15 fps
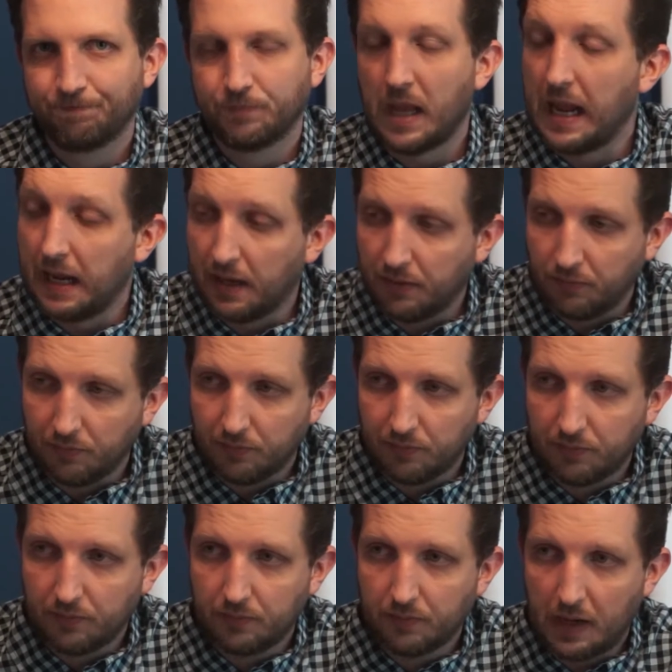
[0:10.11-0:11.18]
And
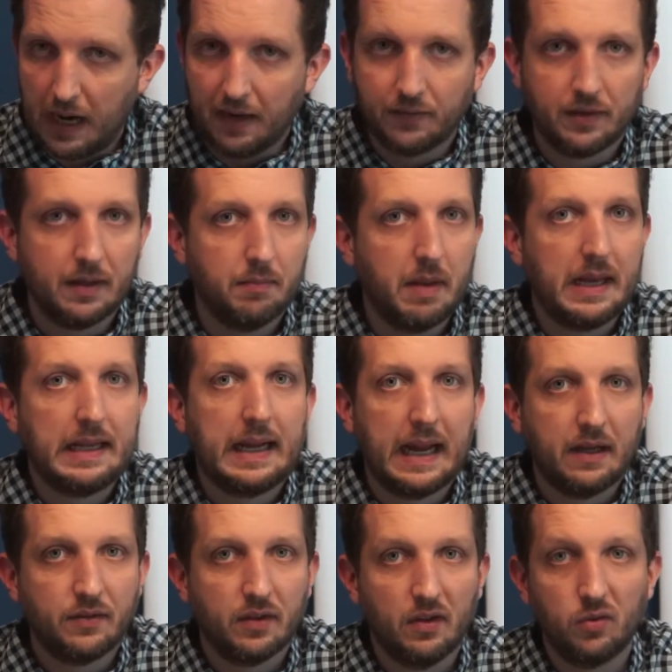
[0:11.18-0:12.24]
honestly, in many
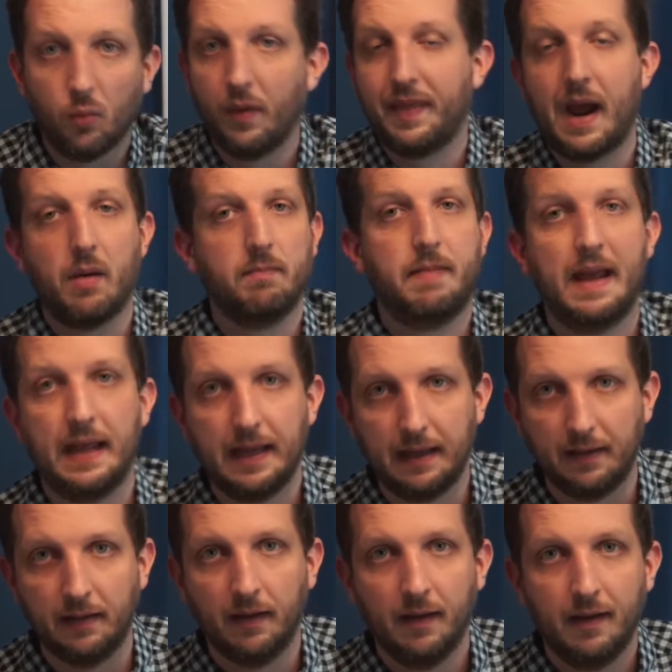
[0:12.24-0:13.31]
cases, without
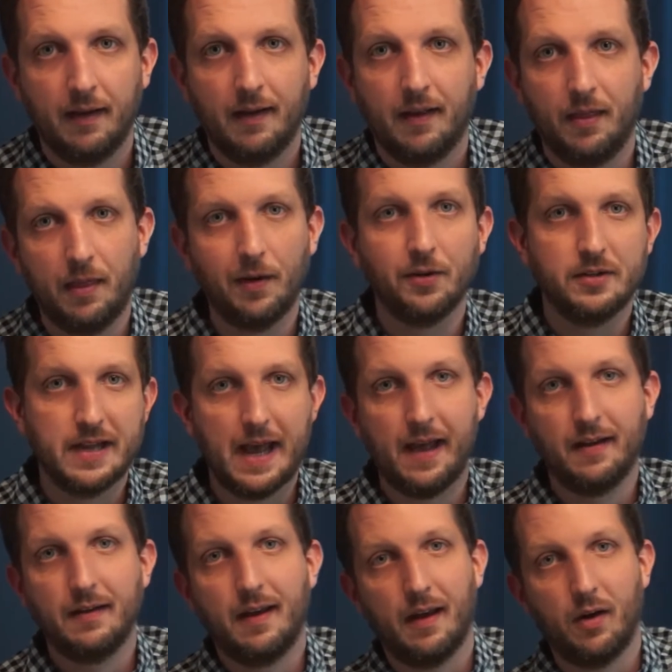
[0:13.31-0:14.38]
paying their
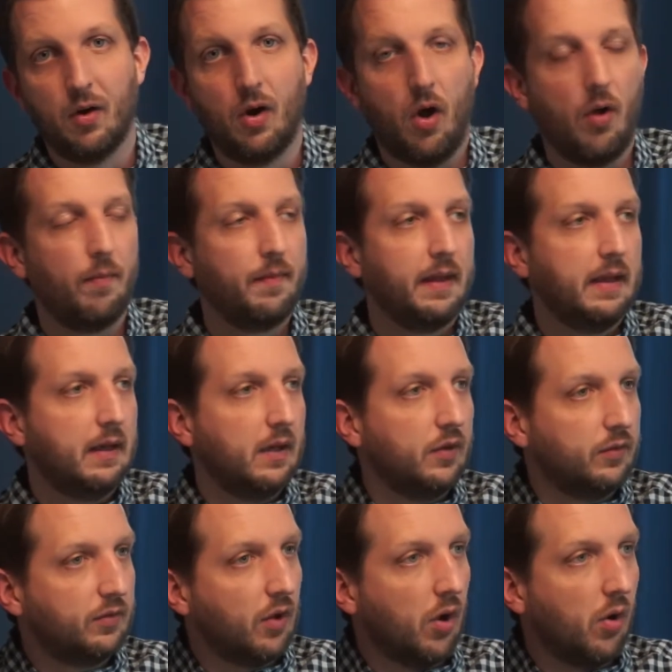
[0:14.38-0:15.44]
debt at all.
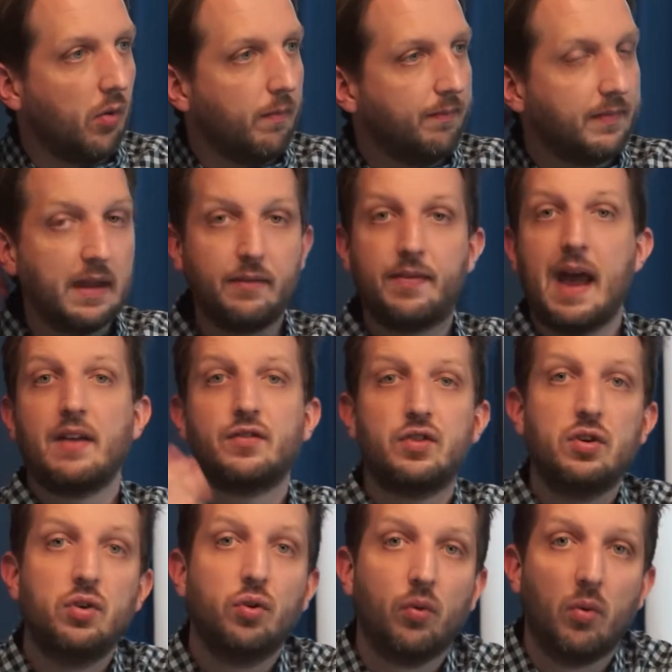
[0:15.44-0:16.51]
So if that's
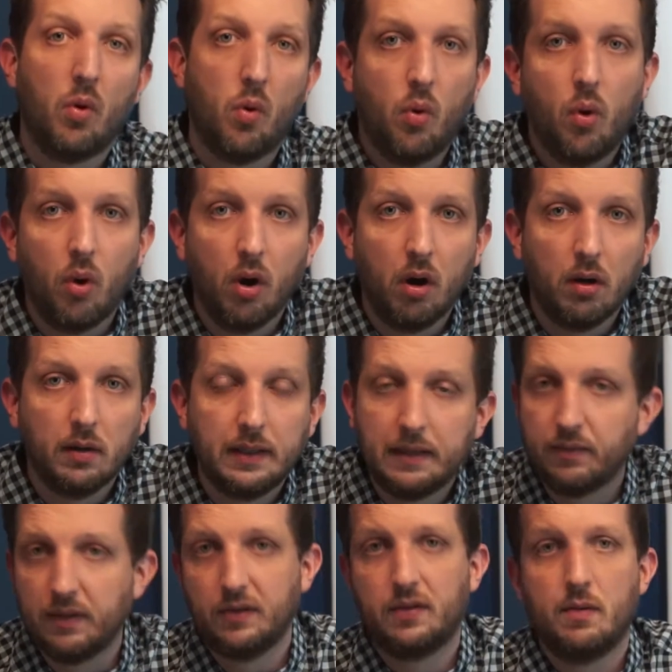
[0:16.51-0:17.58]
you or
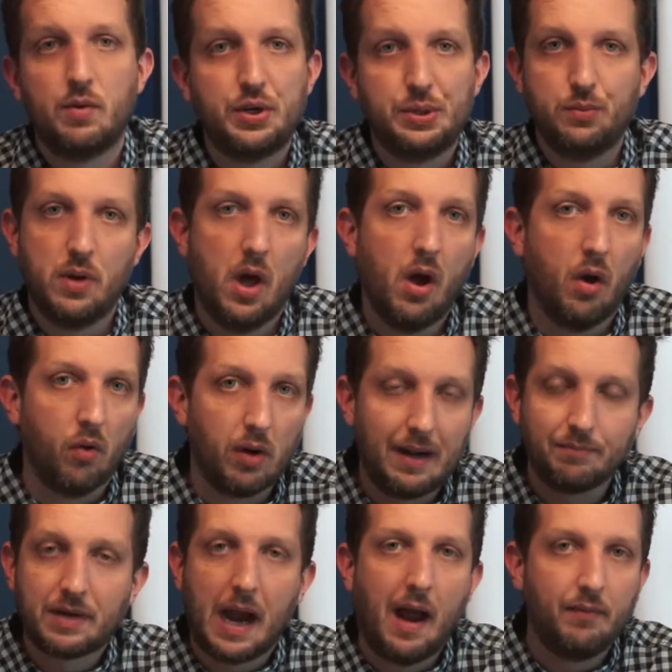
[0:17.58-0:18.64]
even someone you know,
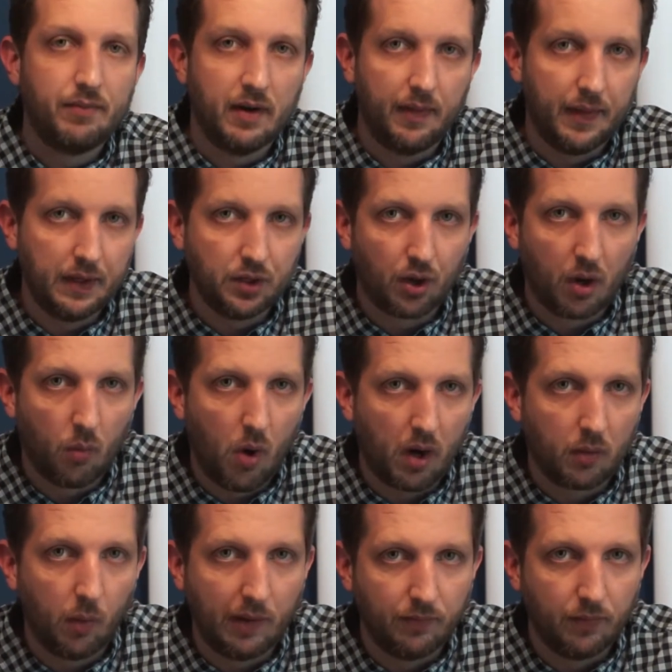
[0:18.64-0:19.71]
I'm confident that you're going to
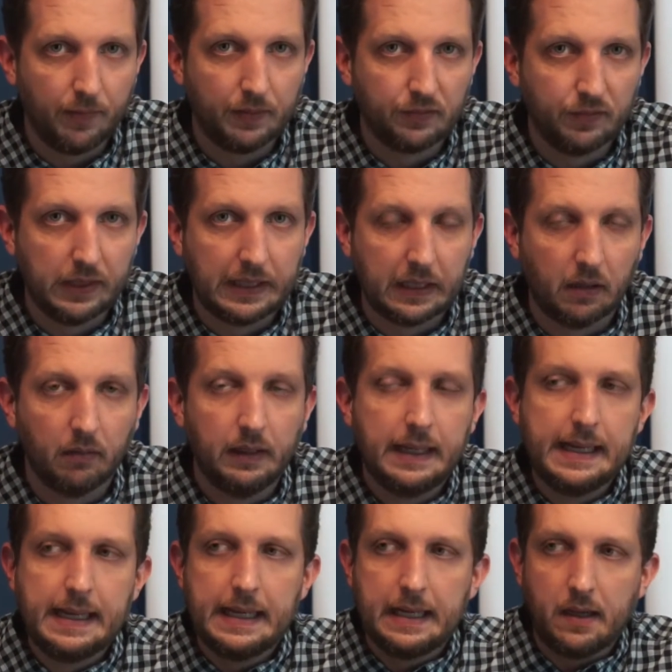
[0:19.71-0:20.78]
walk away from this video
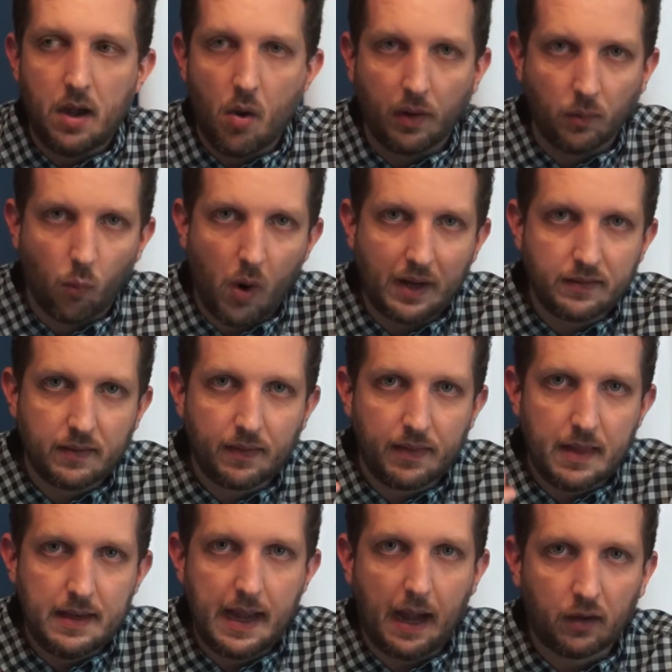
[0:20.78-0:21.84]
knowing what
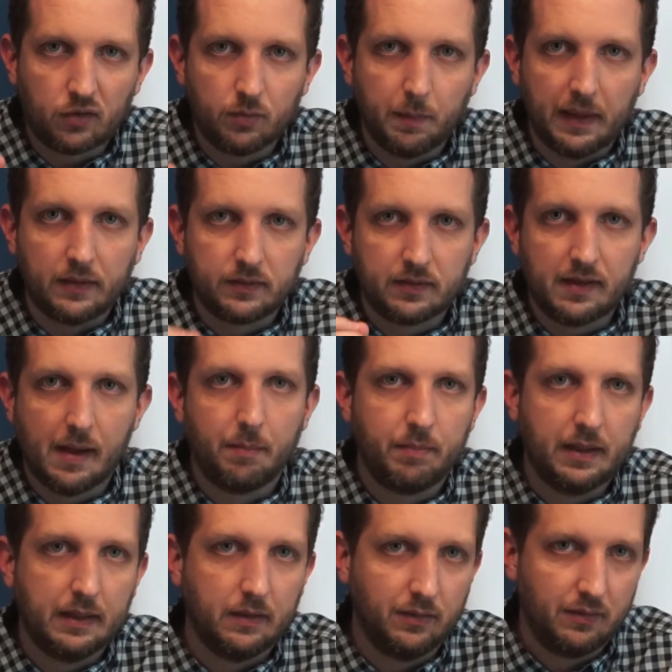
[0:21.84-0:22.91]
the next best step
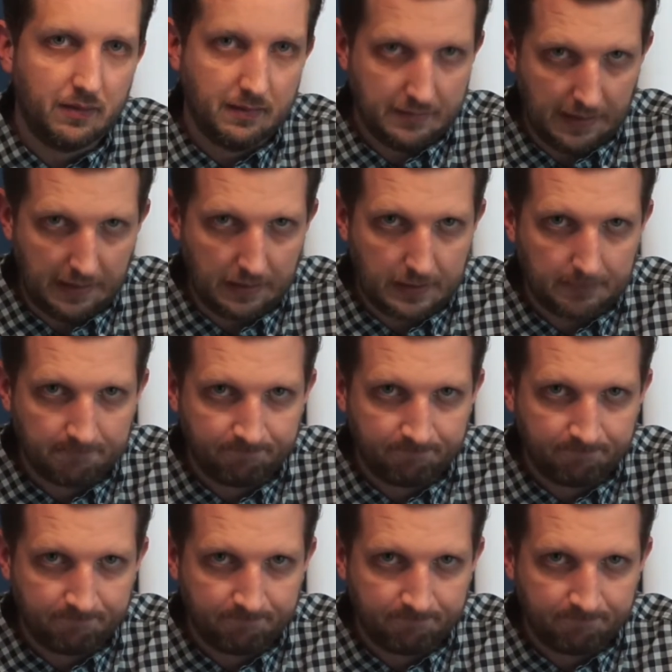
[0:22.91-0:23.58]
is to take.